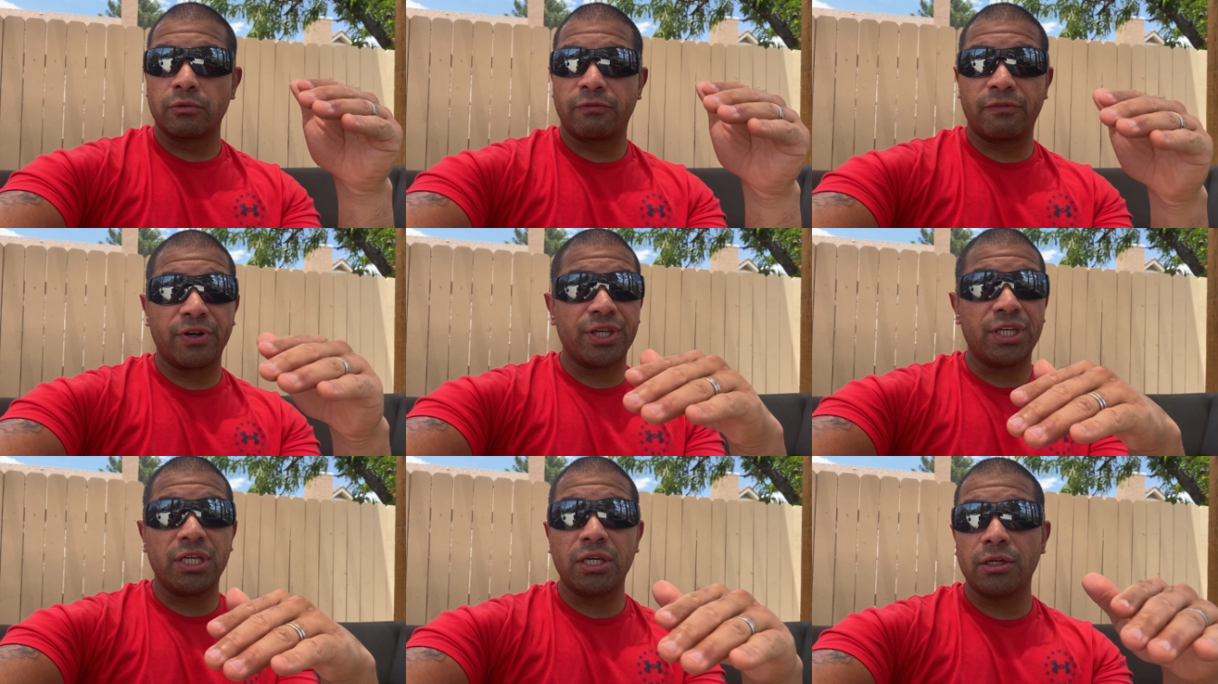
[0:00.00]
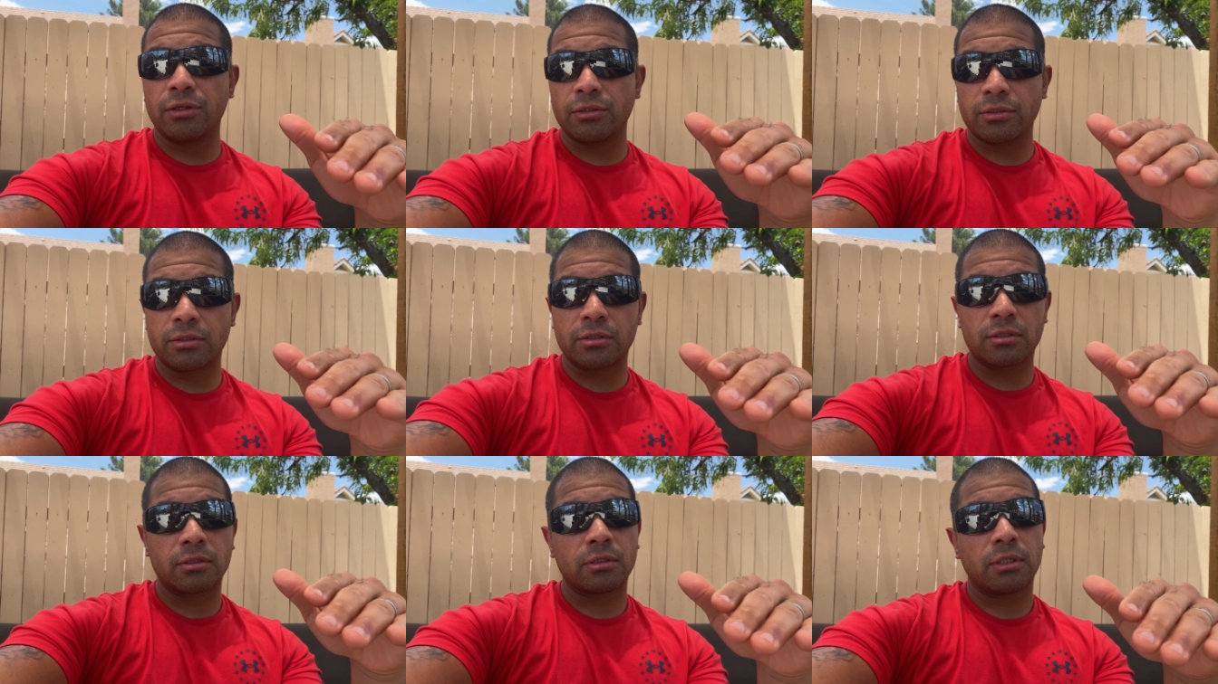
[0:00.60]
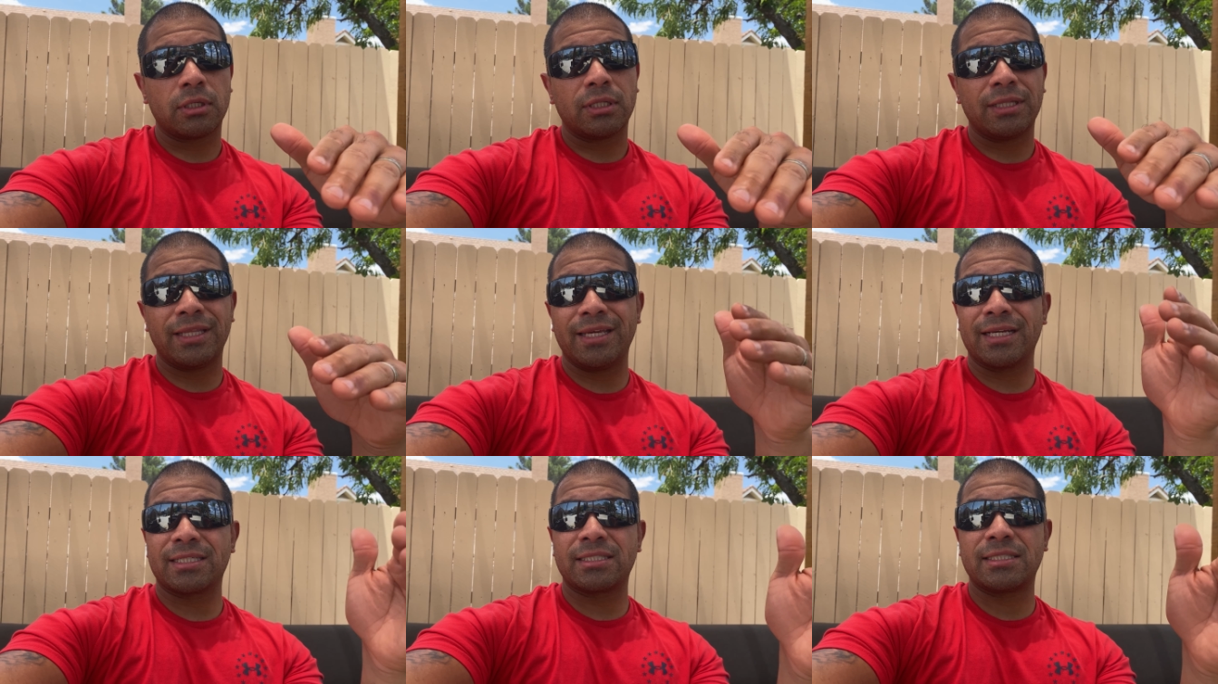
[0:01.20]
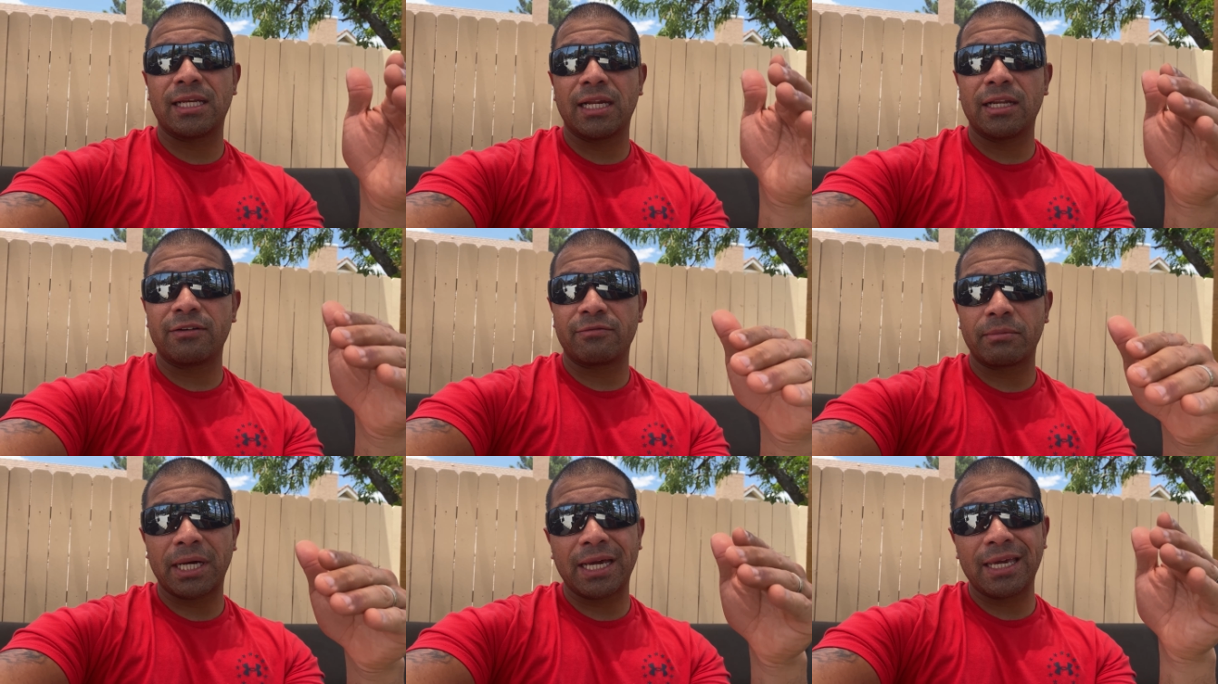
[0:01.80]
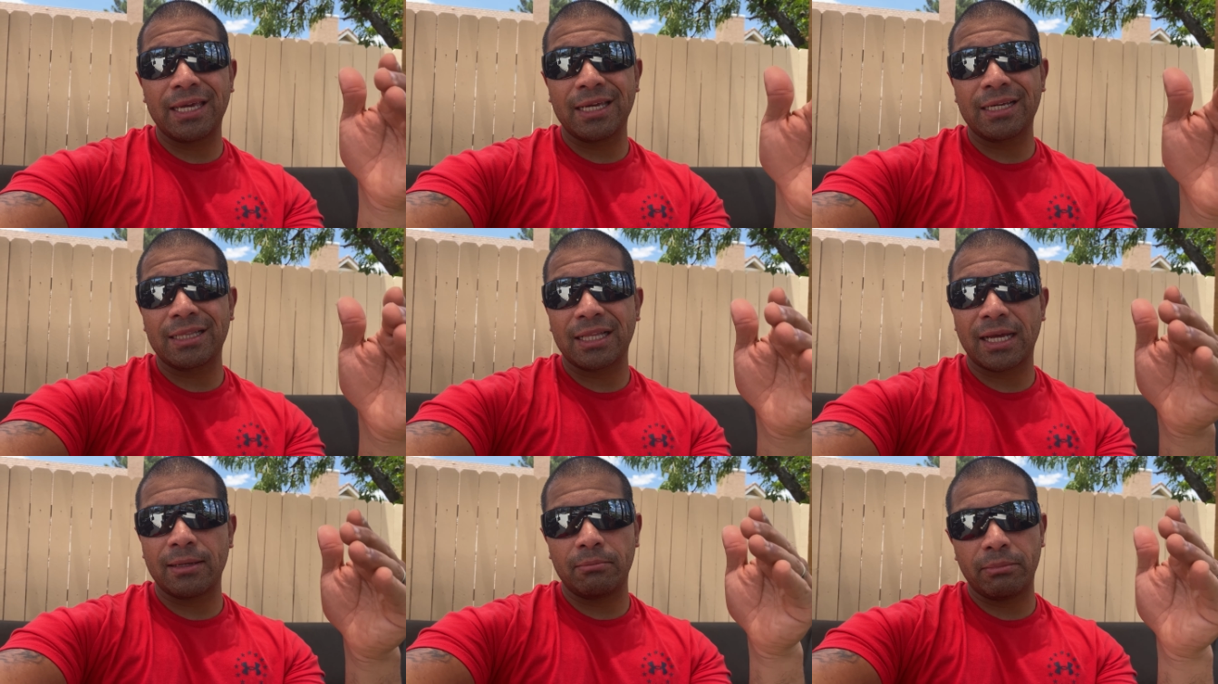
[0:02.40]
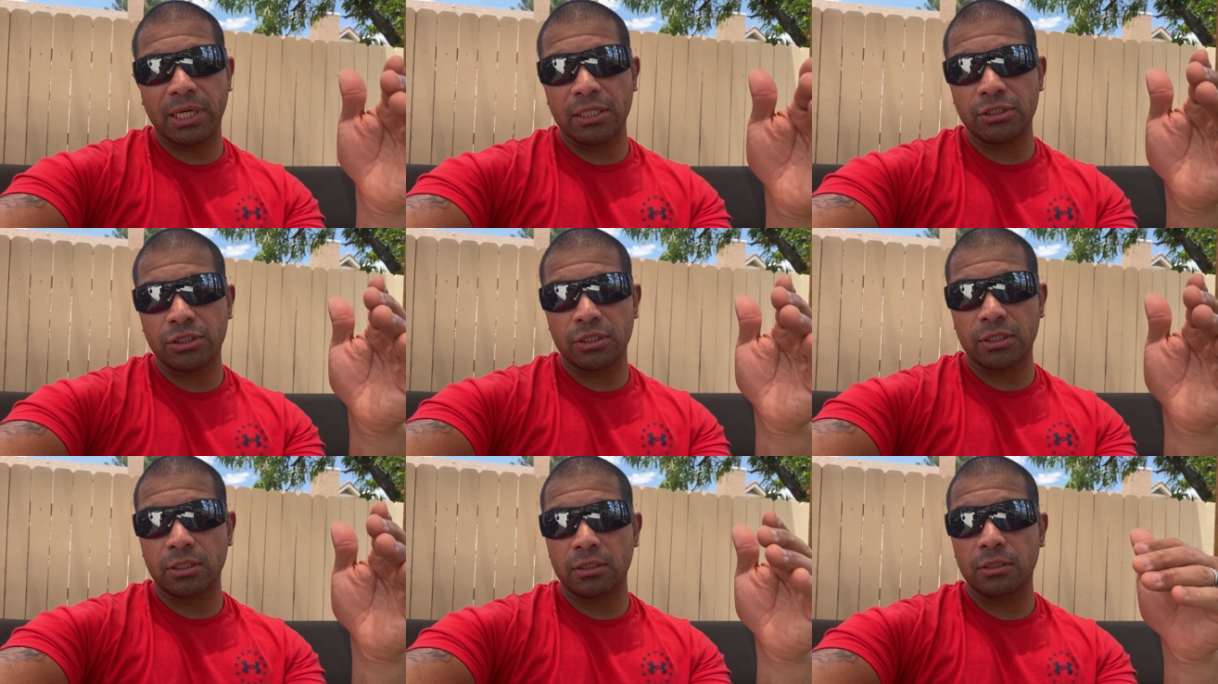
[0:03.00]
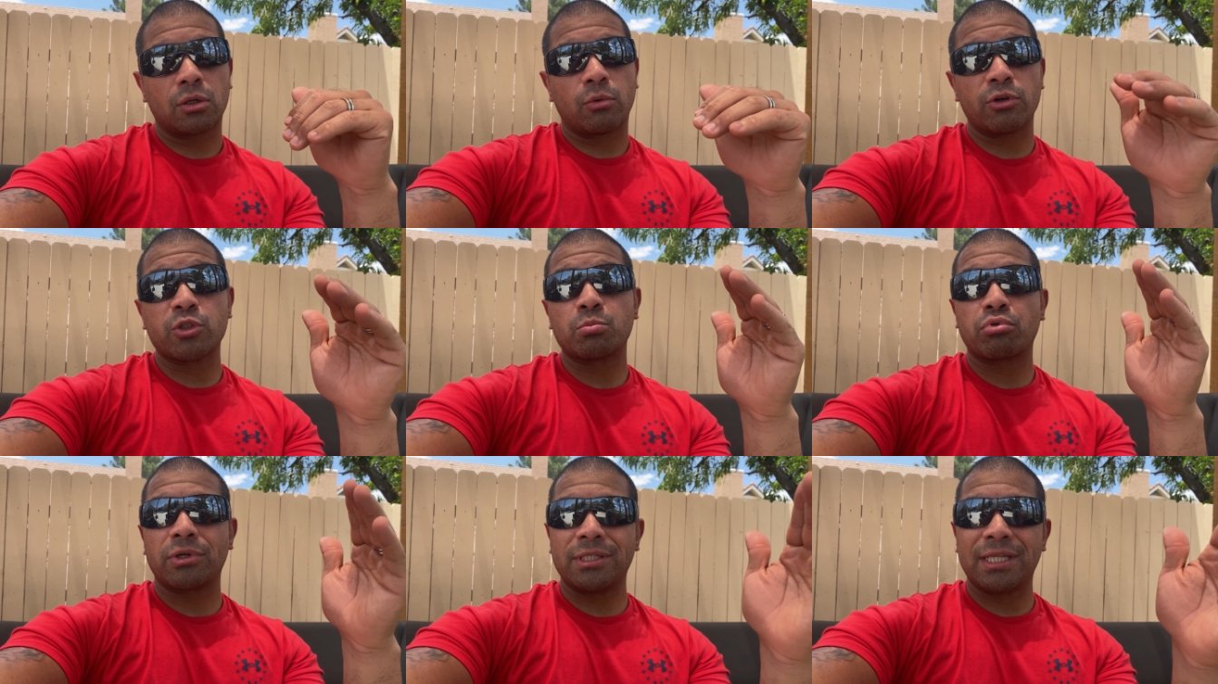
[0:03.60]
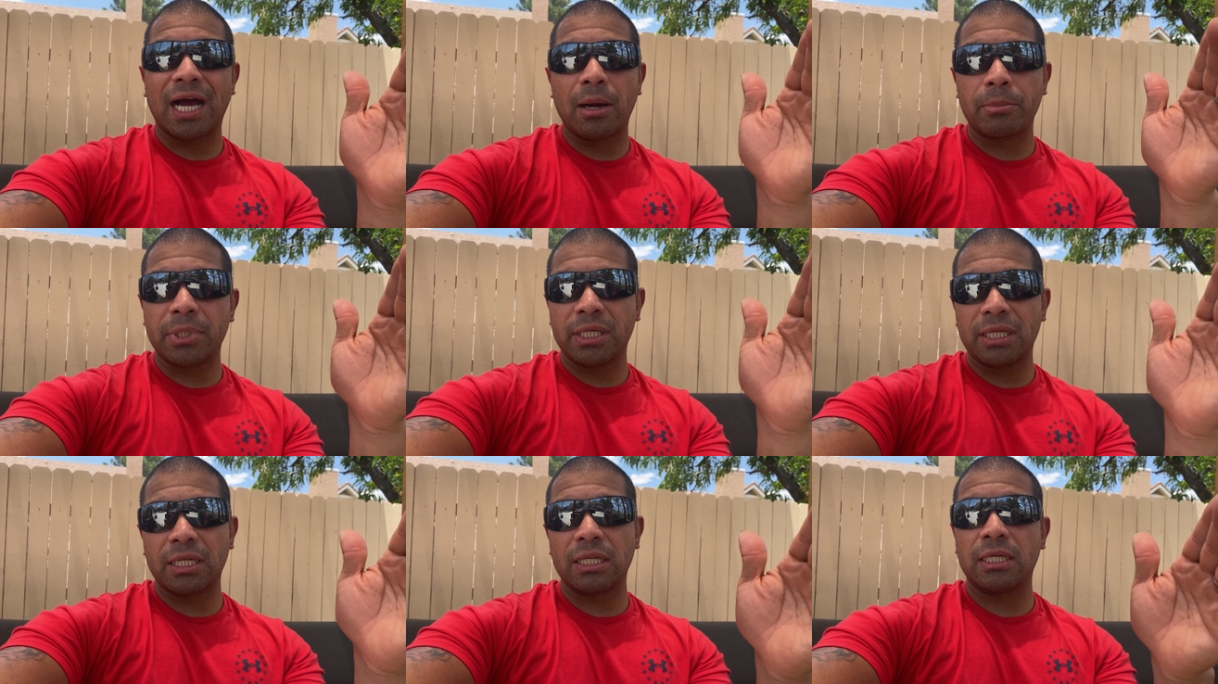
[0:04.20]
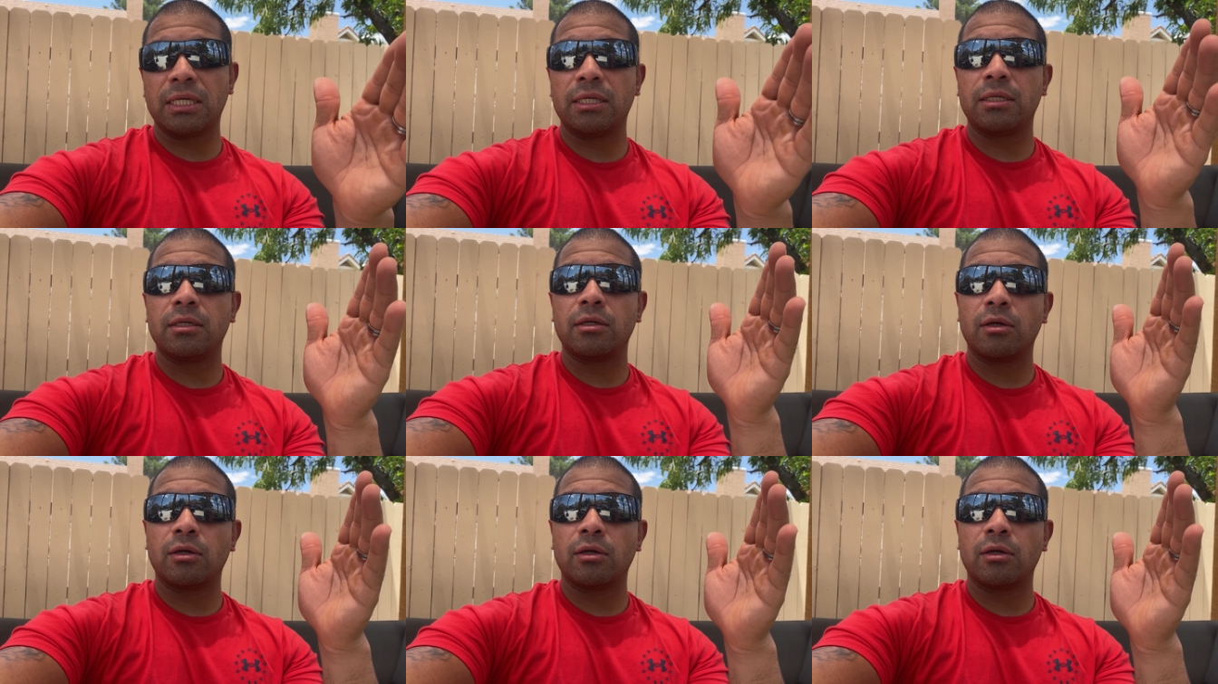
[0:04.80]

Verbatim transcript: for years, the extent of my incline benching was predominantly